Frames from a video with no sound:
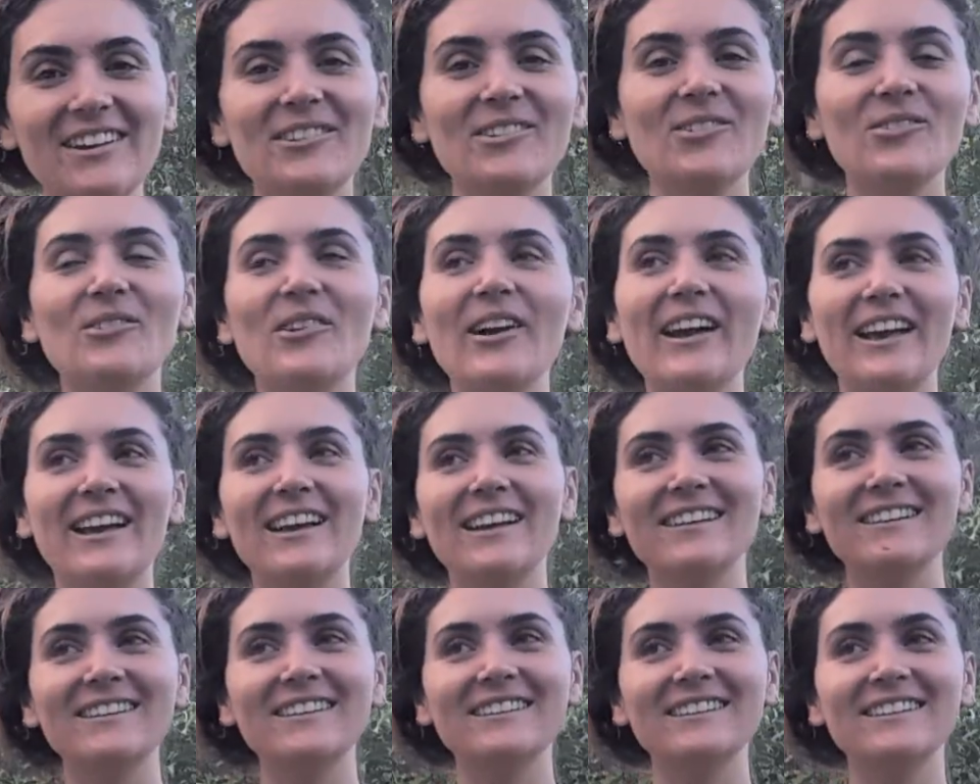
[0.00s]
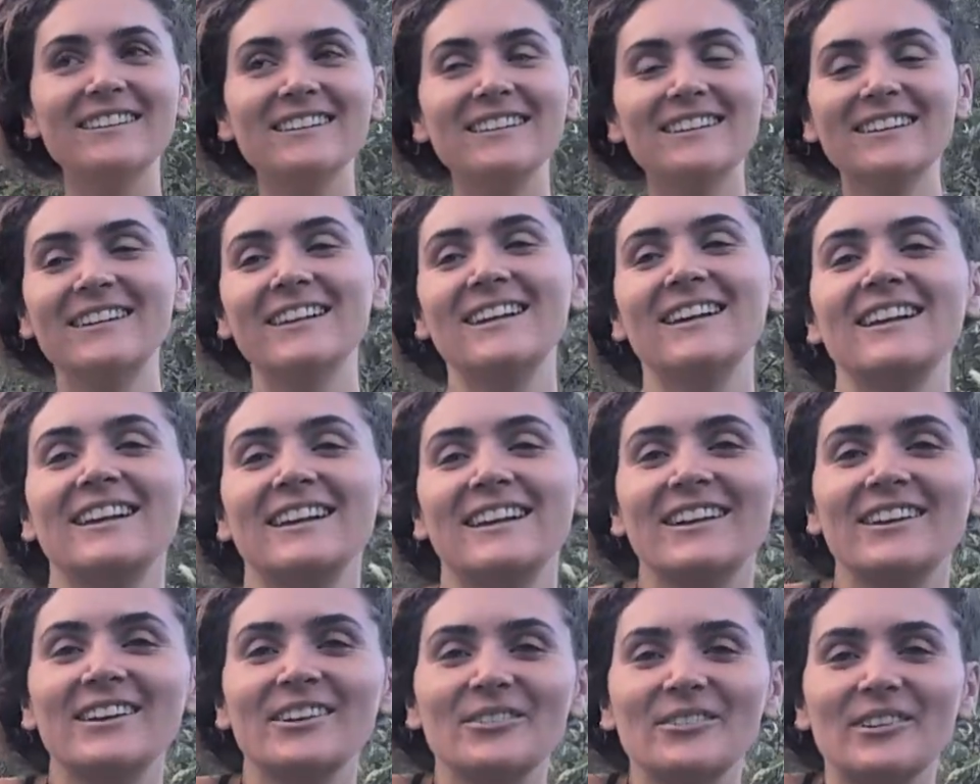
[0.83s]
a well.
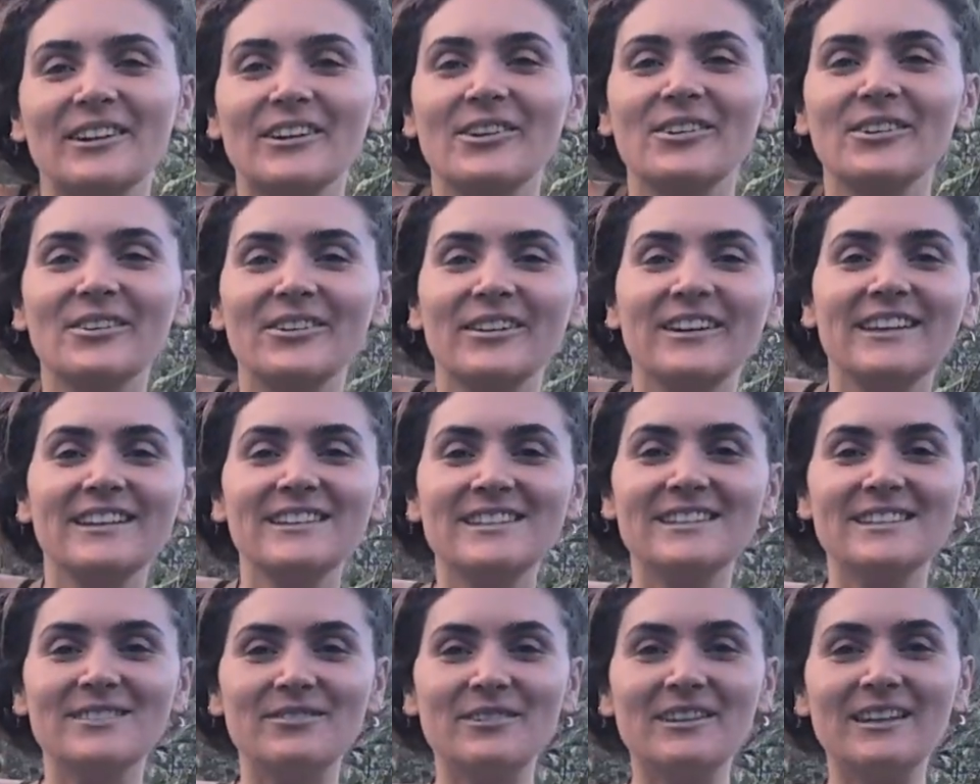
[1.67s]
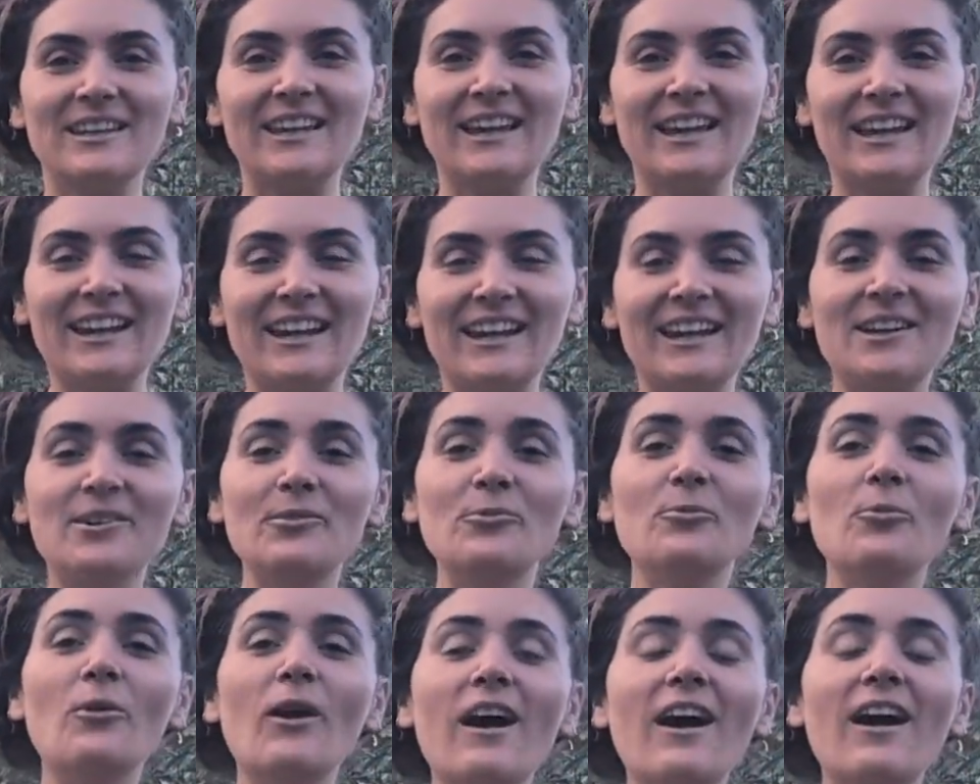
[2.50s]
We're going to be getting
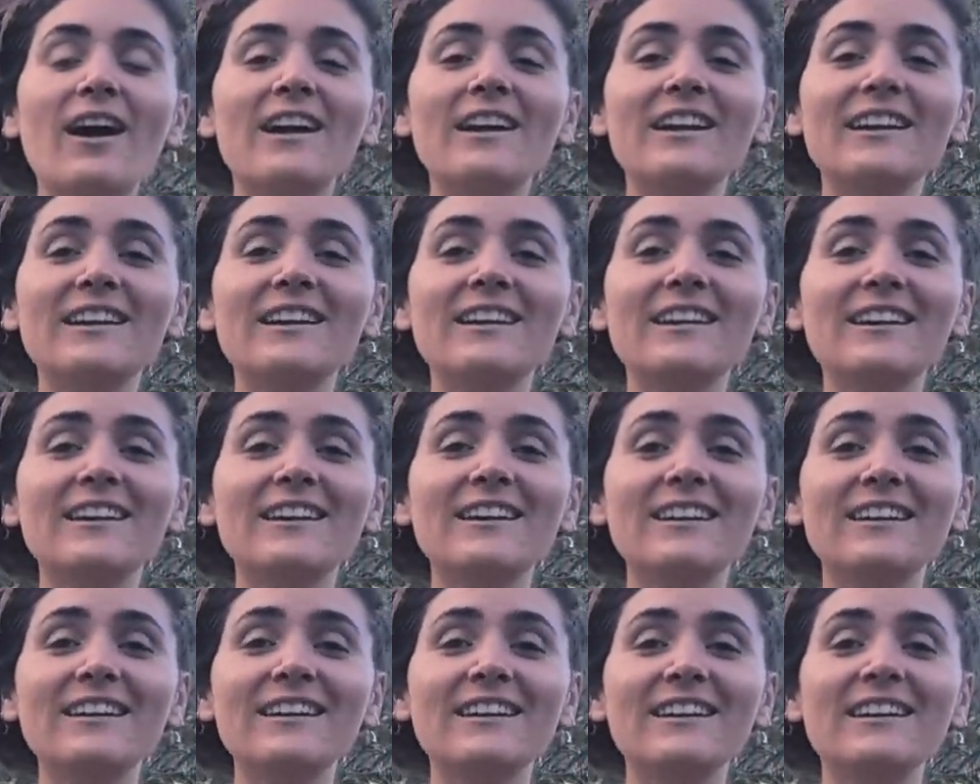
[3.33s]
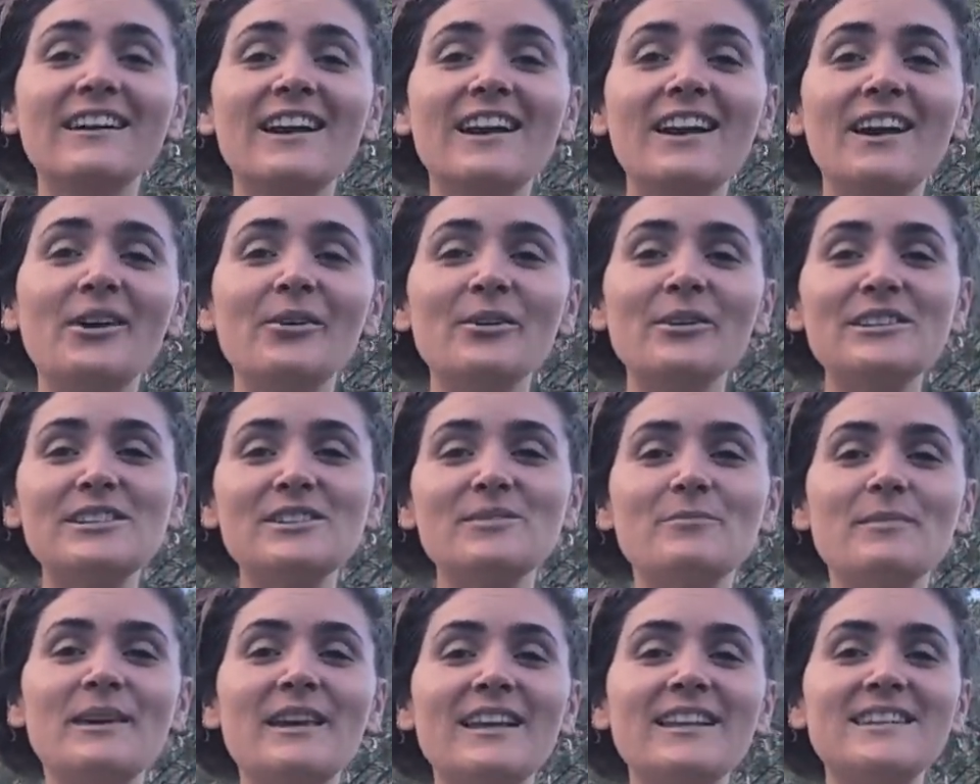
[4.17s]
water,
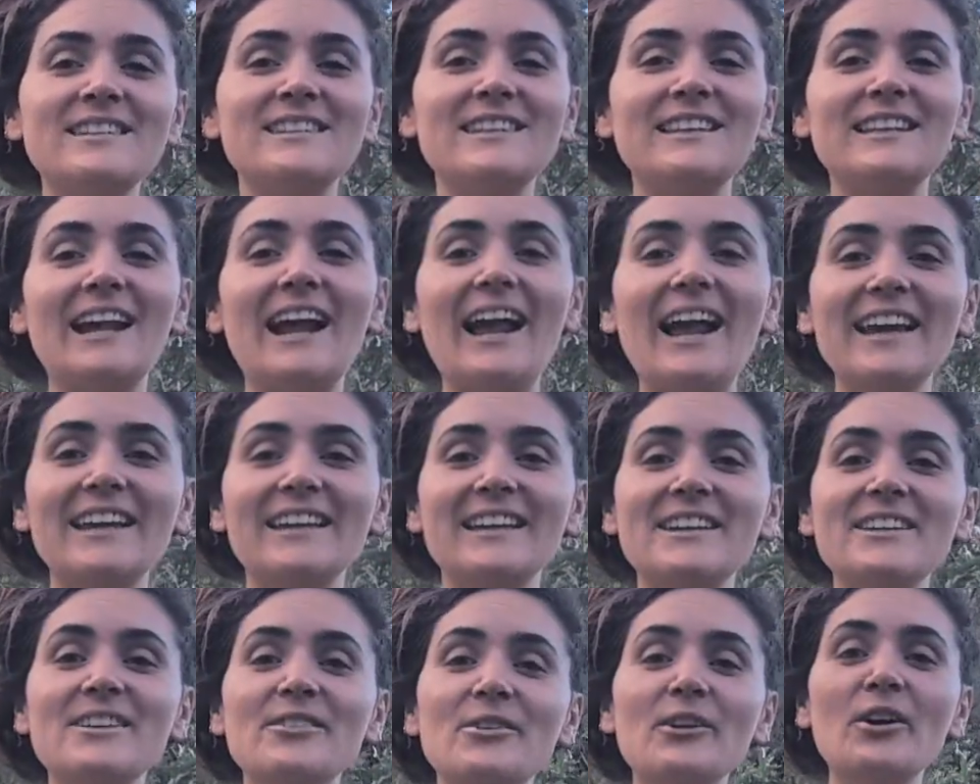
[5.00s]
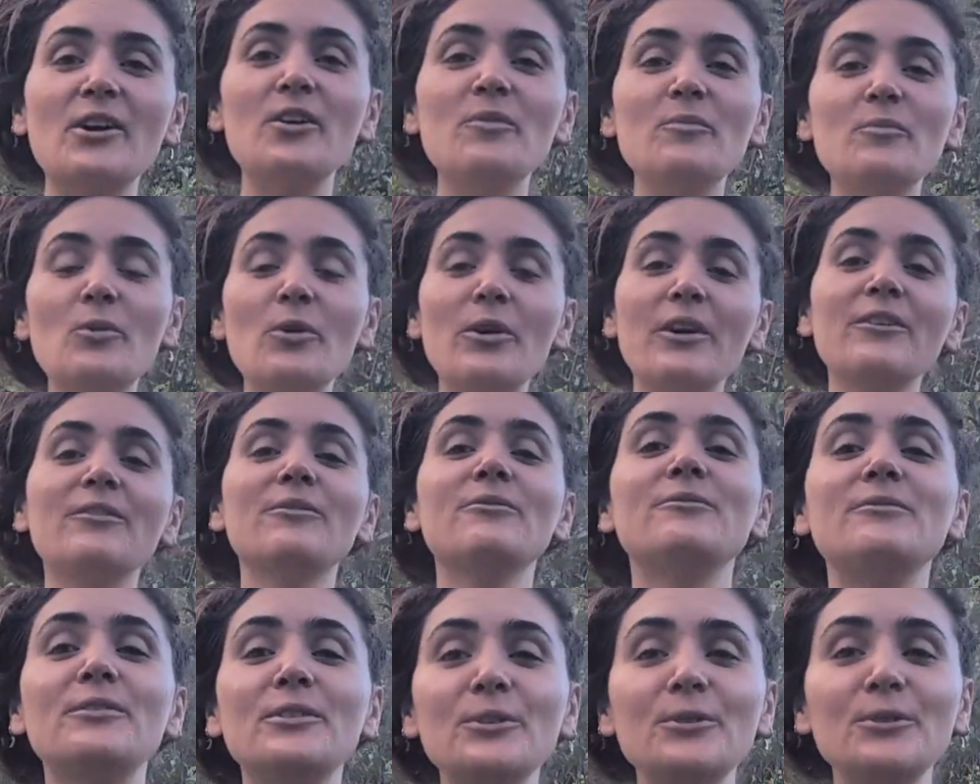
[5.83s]
which means that I can grow more
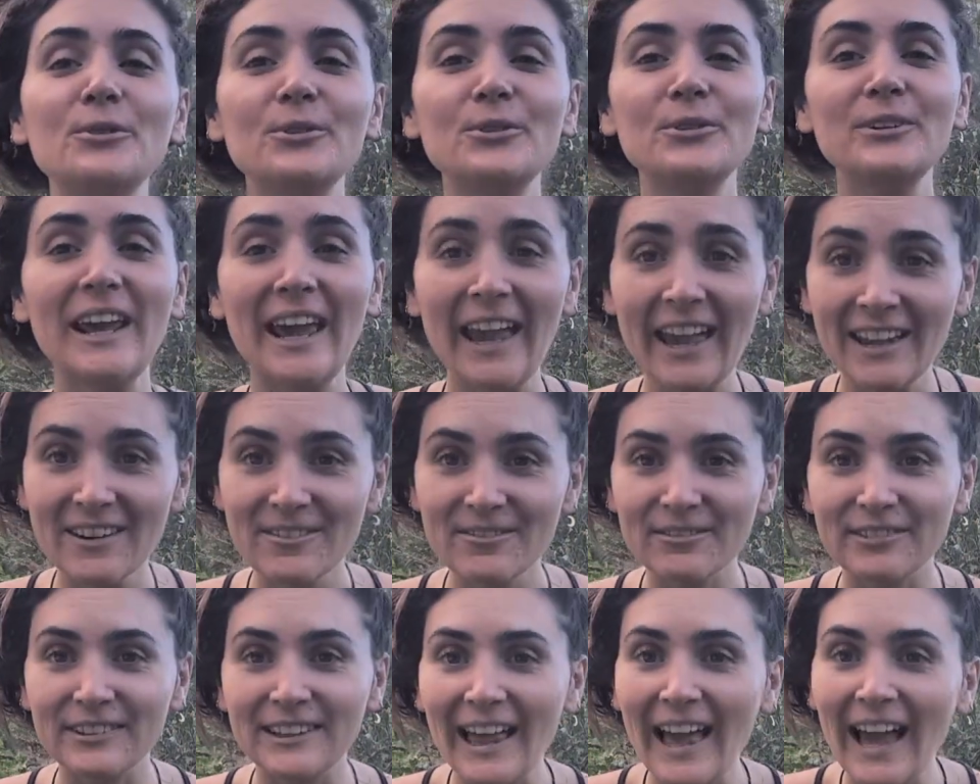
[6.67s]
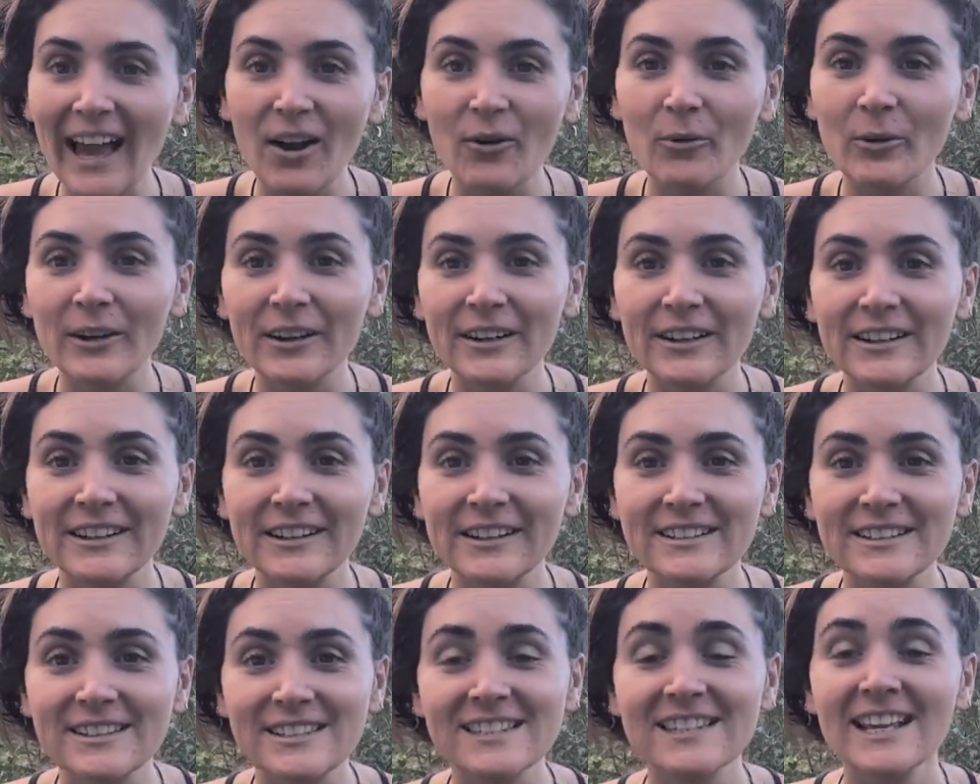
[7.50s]
food and
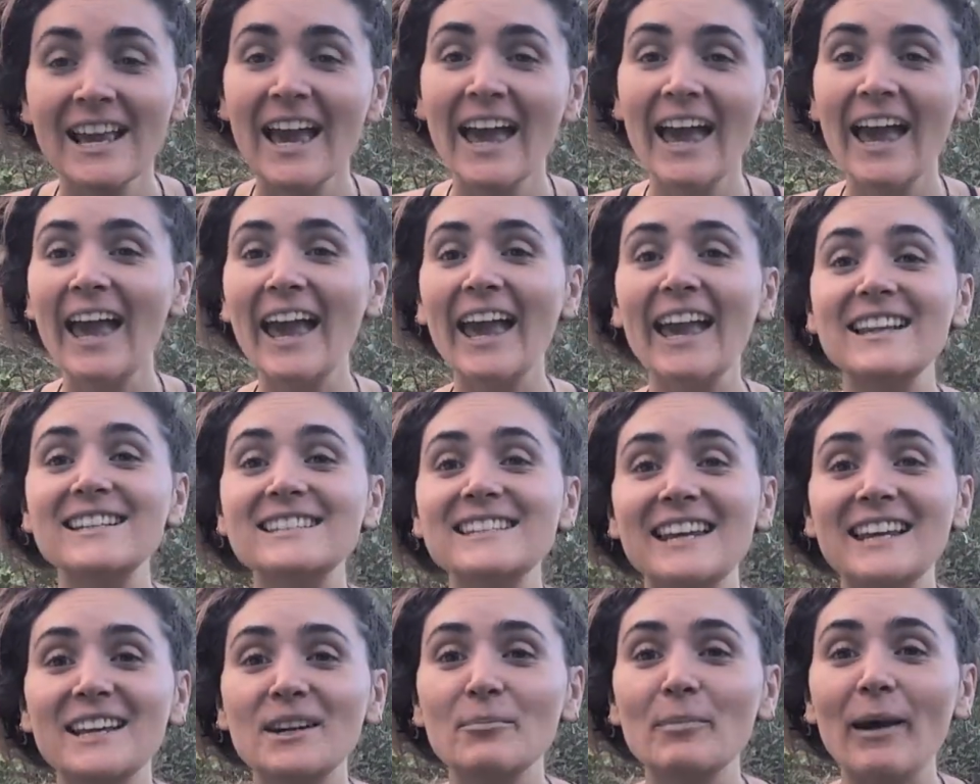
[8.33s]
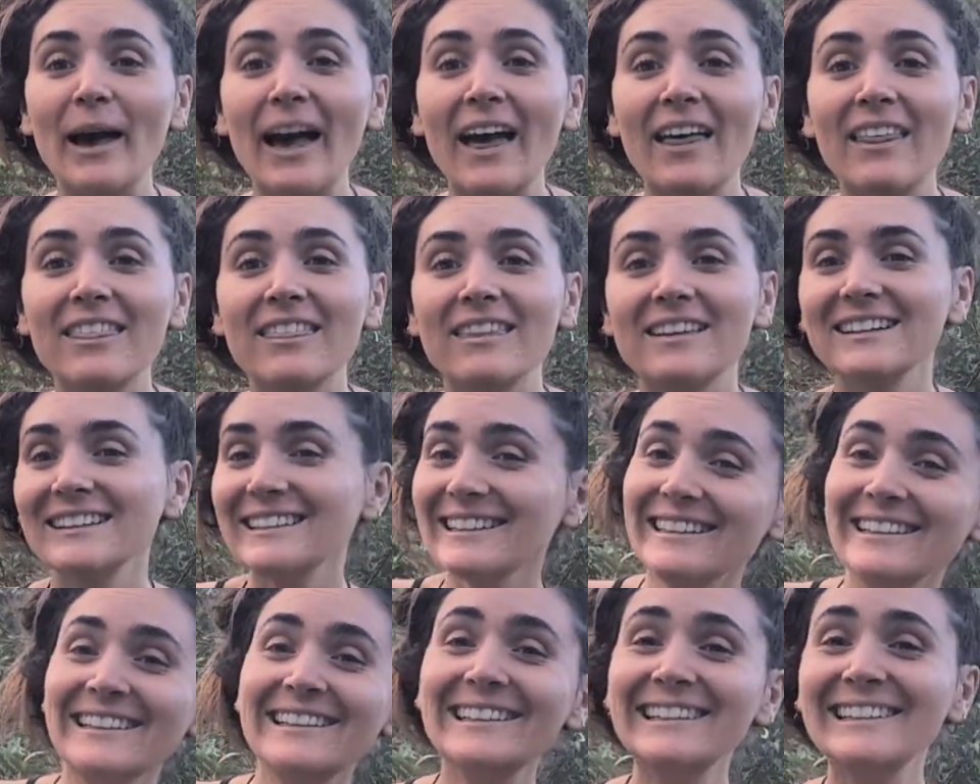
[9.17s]
flowers and take a bath.
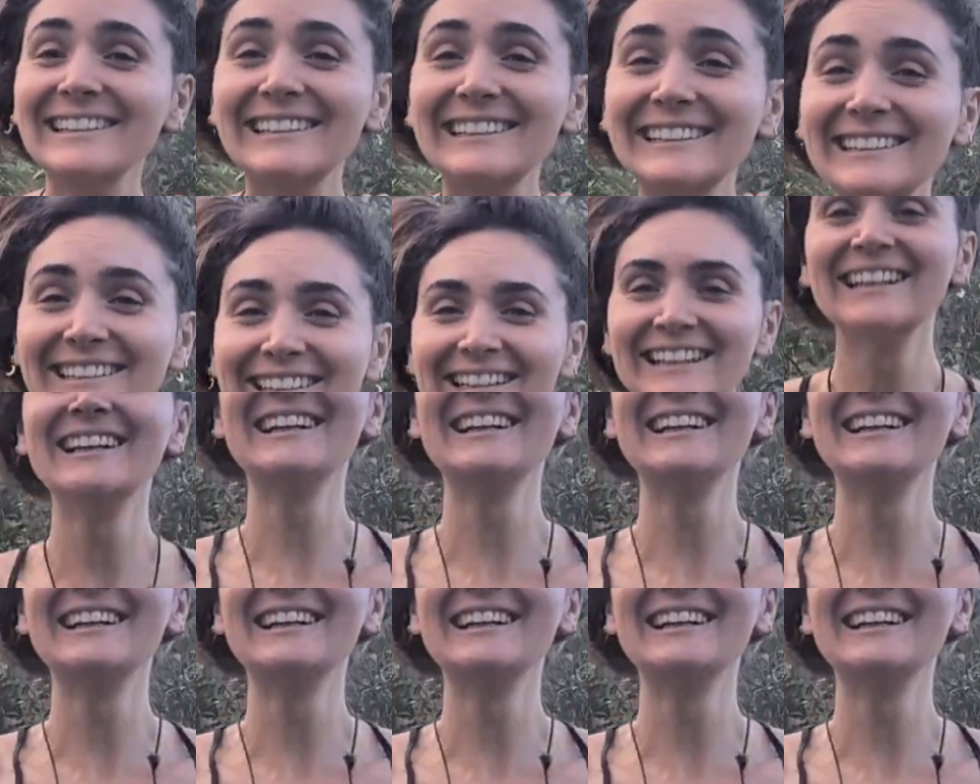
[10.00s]
Yay!